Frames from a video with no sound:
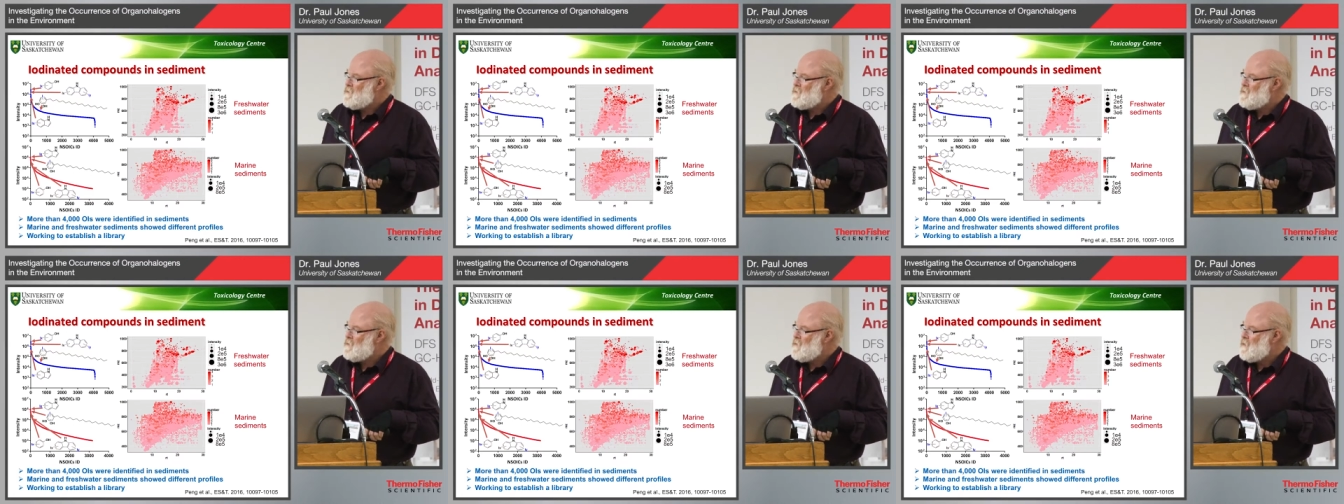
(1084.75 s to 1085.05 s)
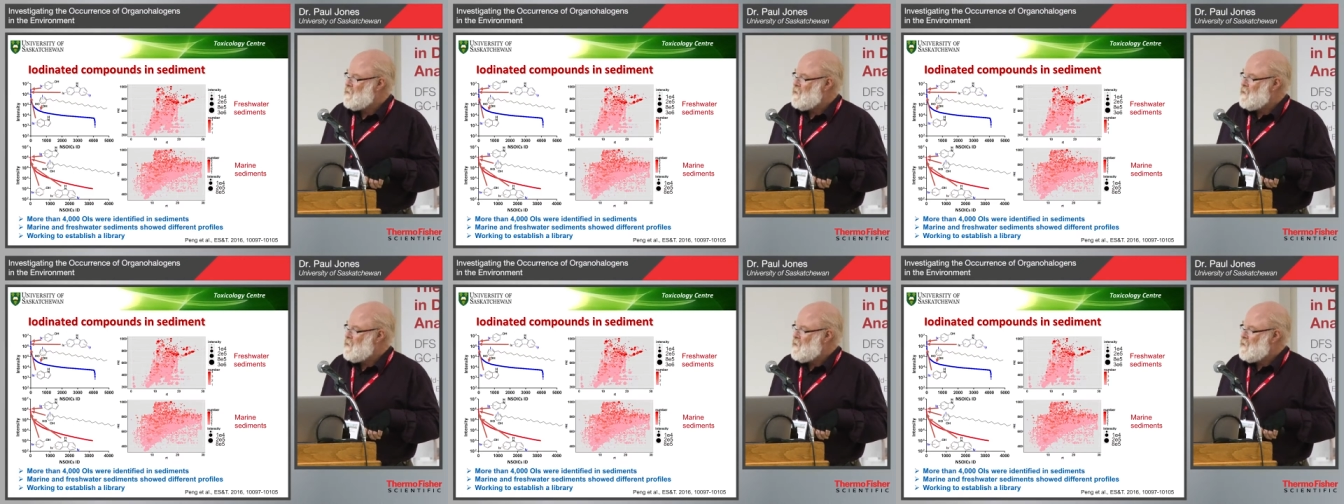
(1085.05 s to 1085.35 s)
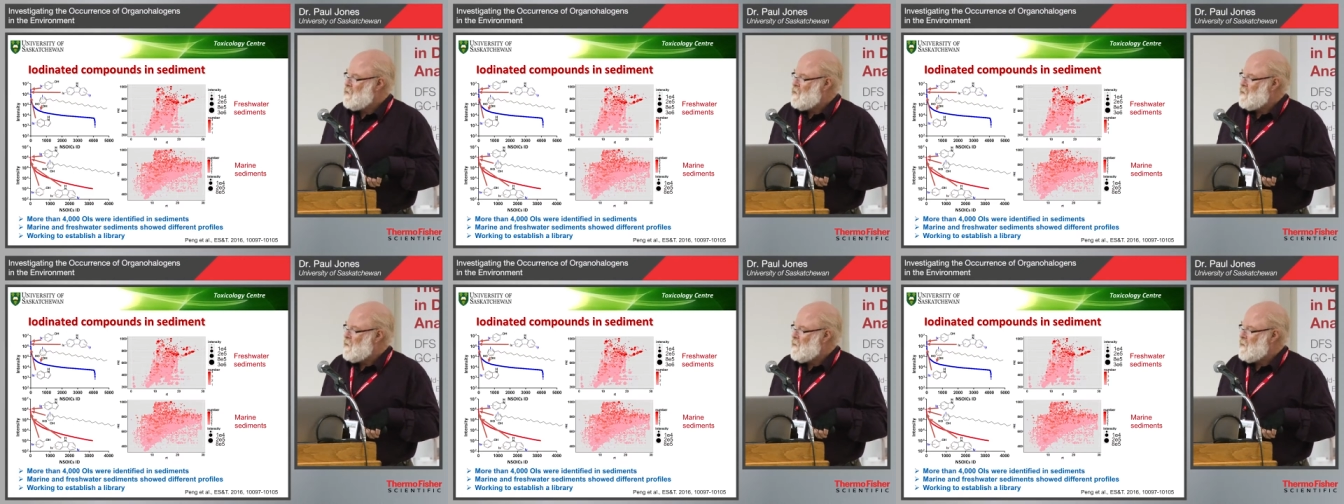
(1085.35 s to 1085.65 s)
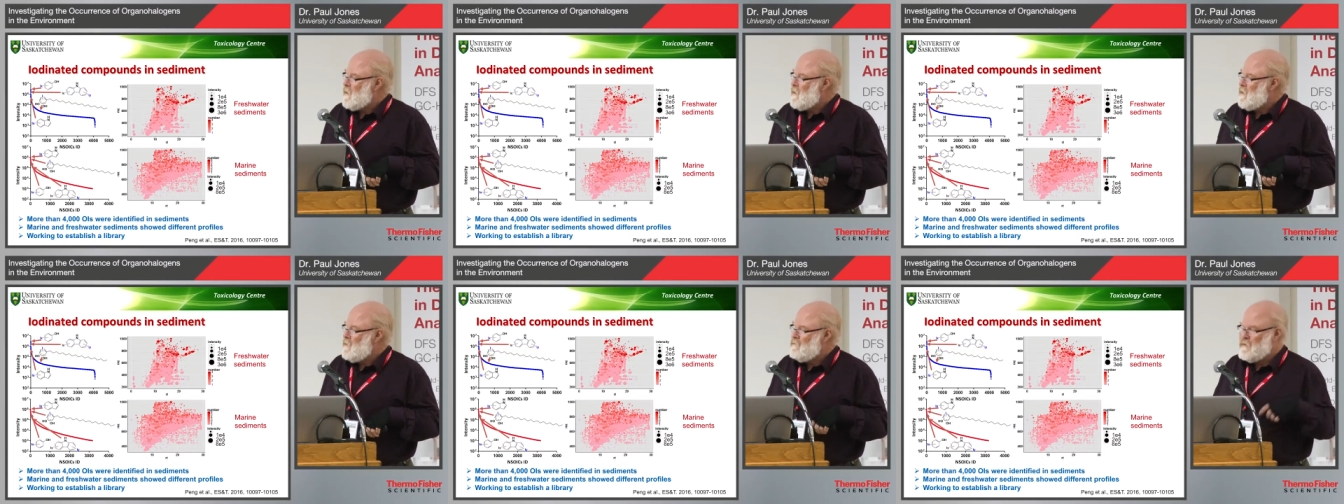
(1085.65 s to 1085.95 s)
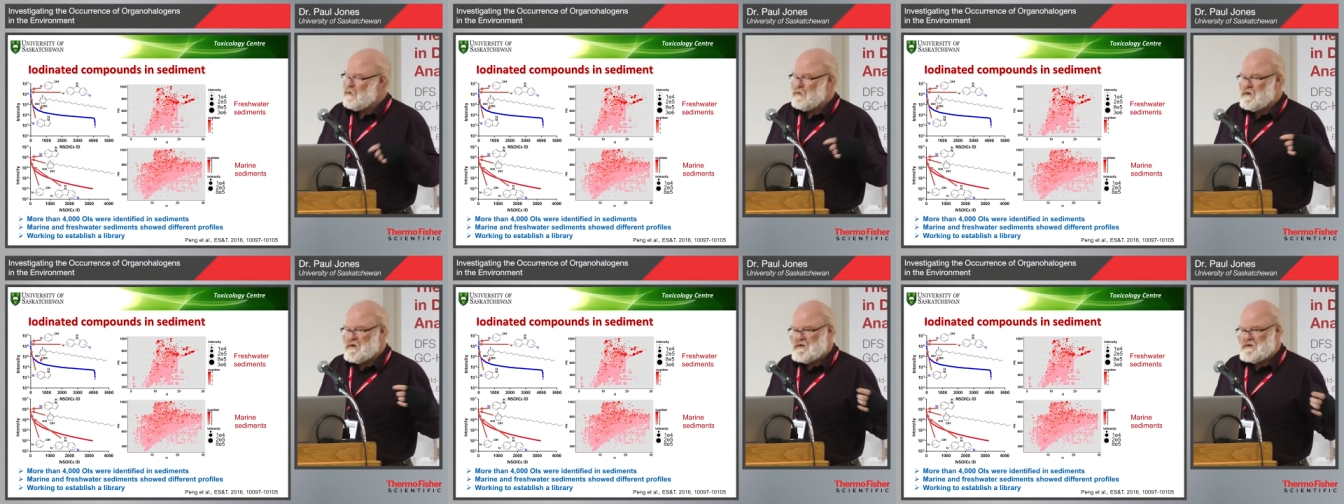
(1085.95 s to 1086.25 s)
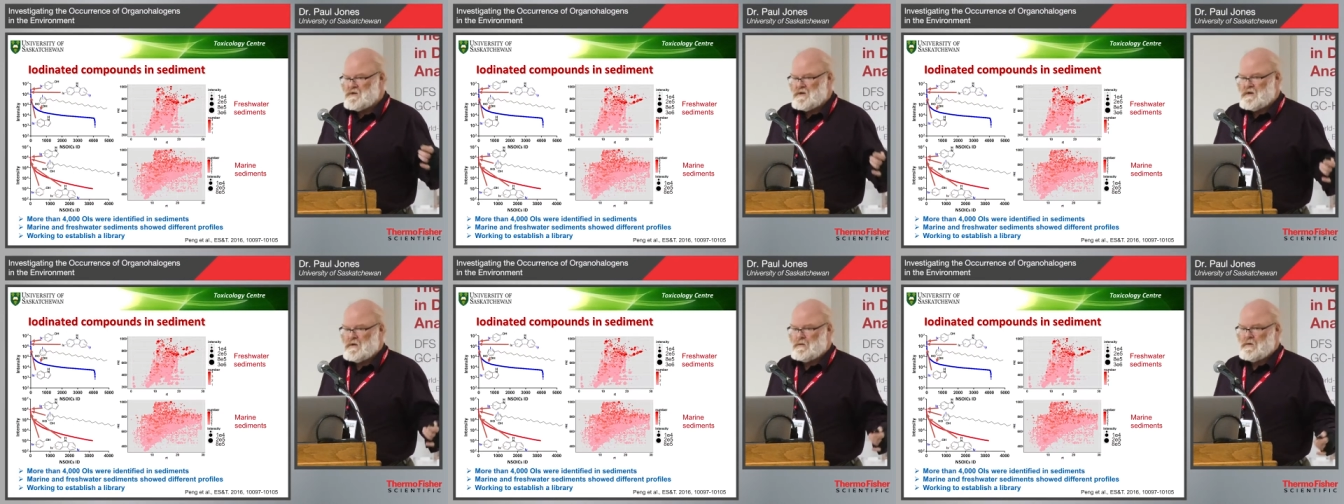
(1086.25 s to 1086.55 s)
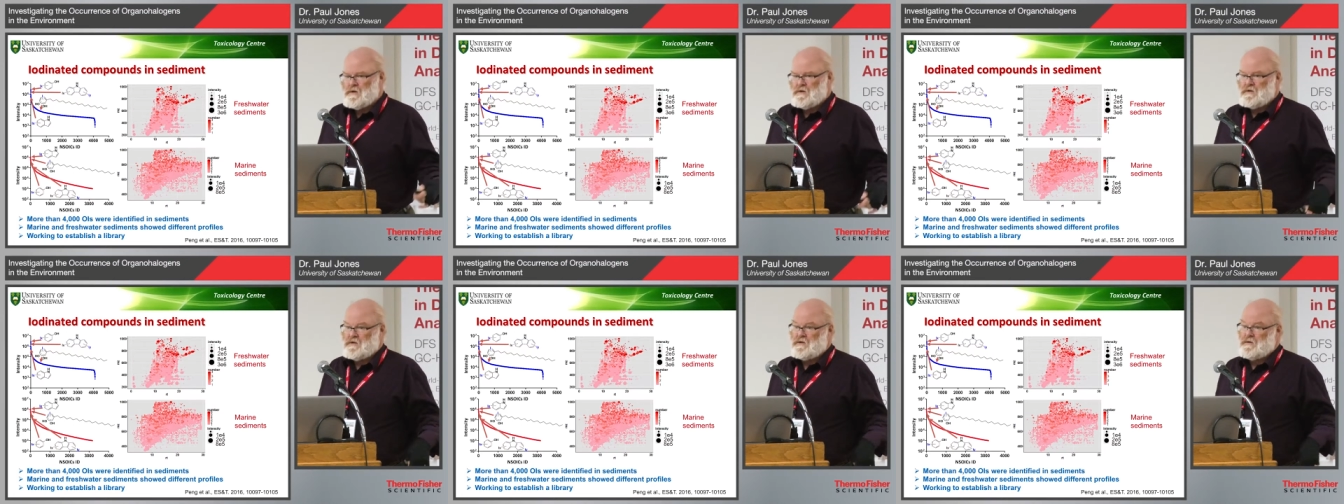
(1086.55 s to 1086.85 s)
in uh, marine
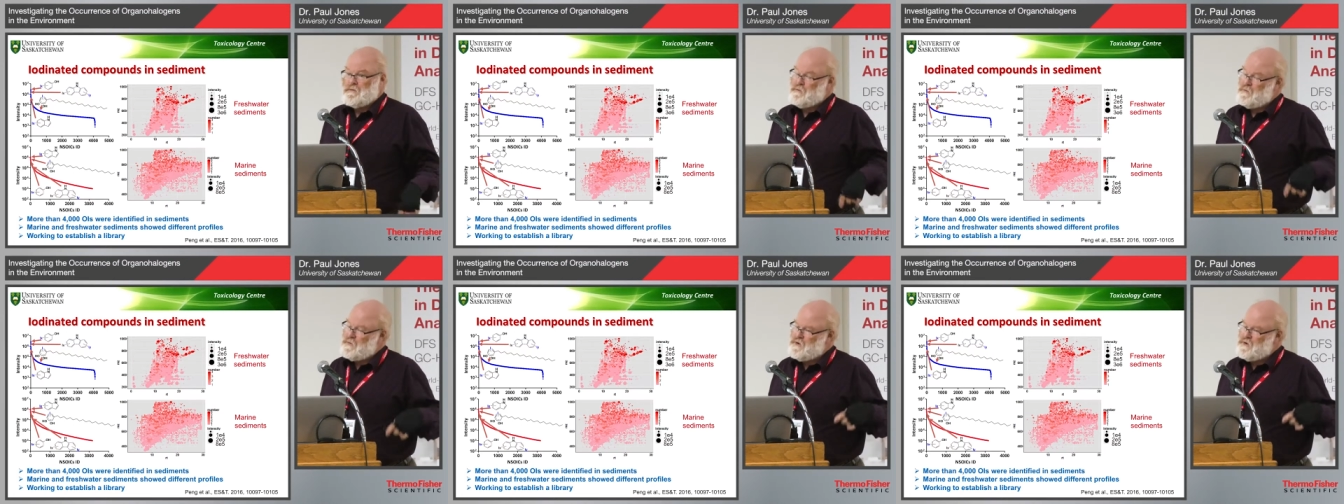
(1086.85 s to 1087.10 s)
sediments,